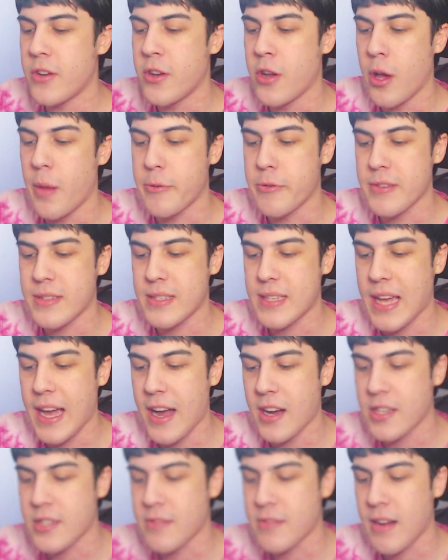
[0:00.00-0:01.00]
Nobara's
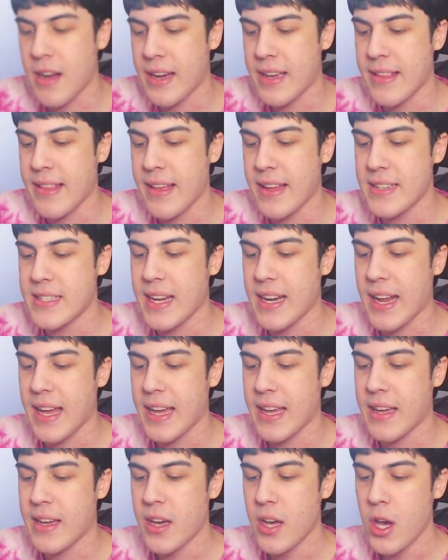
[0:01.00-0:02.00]
character arc is that she
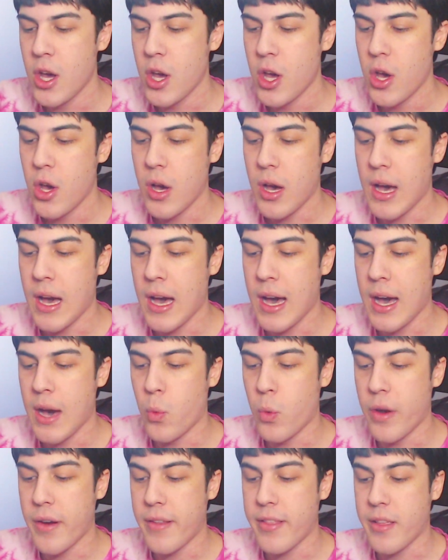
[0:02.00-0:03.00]
like uh,
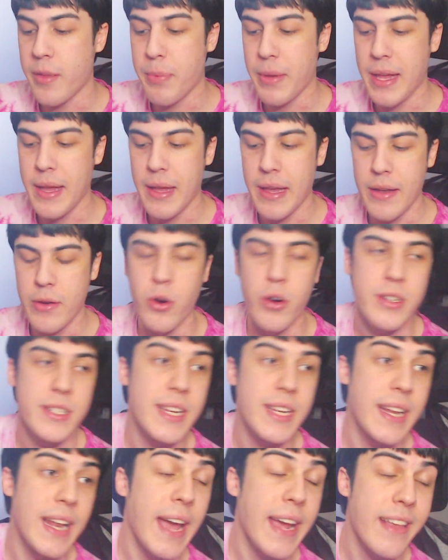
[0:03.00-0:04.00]
wants to be, or
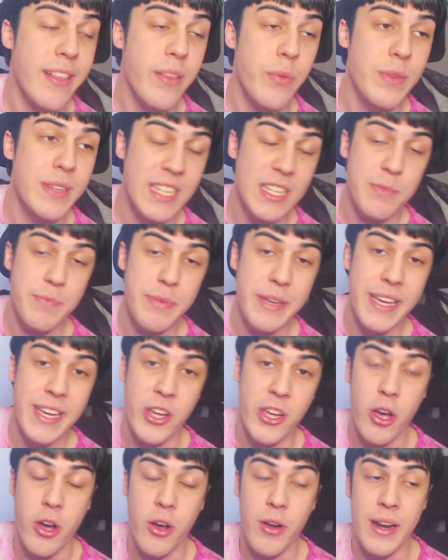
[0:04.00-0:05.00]
she likes when she's
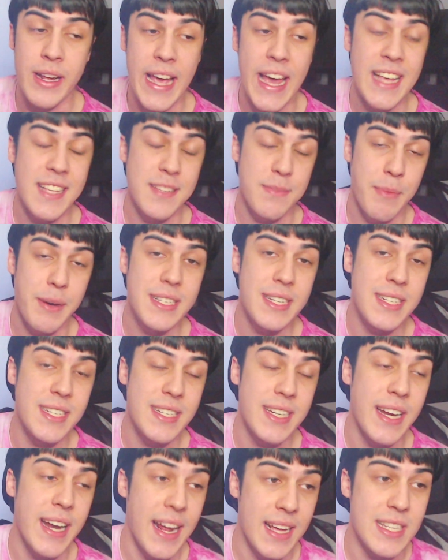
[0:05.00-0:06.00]
being girly as much as
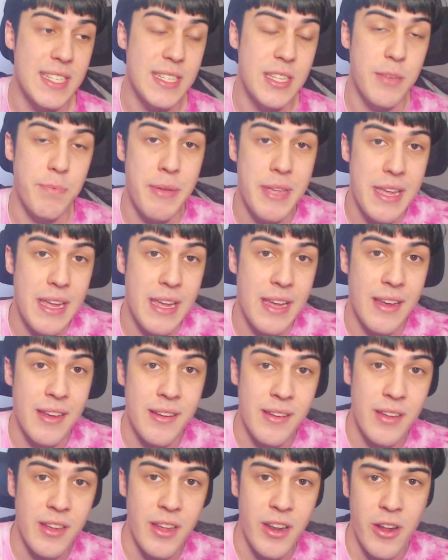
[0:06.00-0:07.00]
she likes
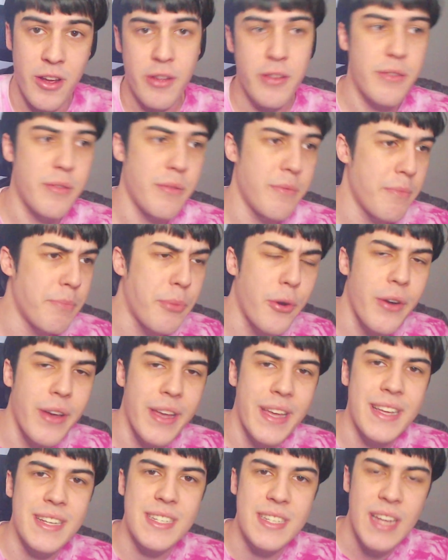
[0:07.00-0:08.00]
being, you know,
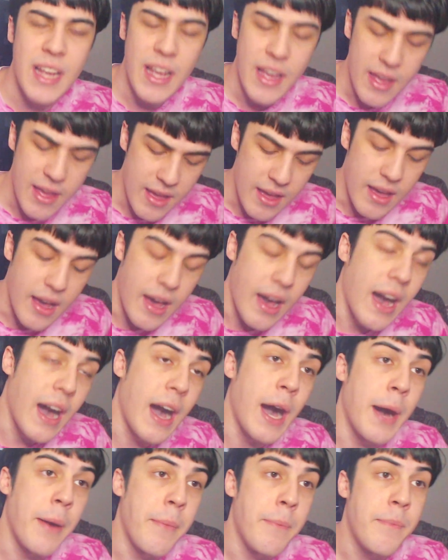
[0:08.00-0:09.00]
boyish.
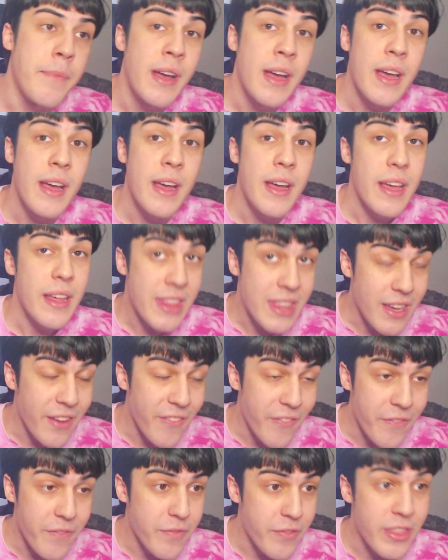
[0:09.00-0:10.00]
Um,
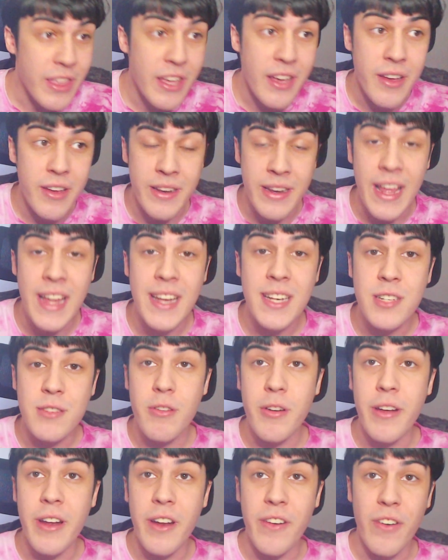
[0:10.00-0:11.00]
the the
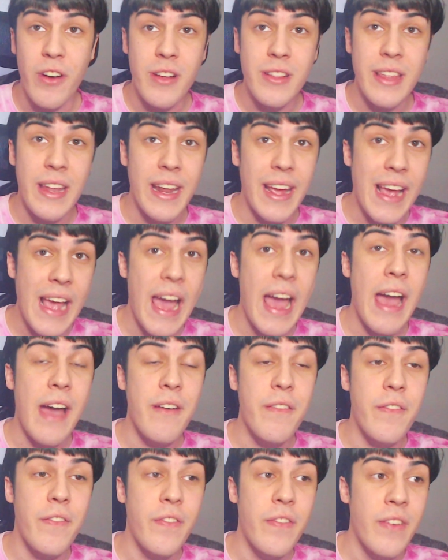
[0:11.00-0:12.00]
Nendoroid of her that I
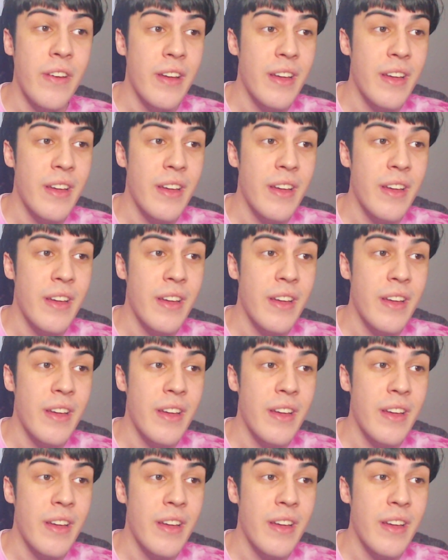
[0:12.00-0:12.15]
have,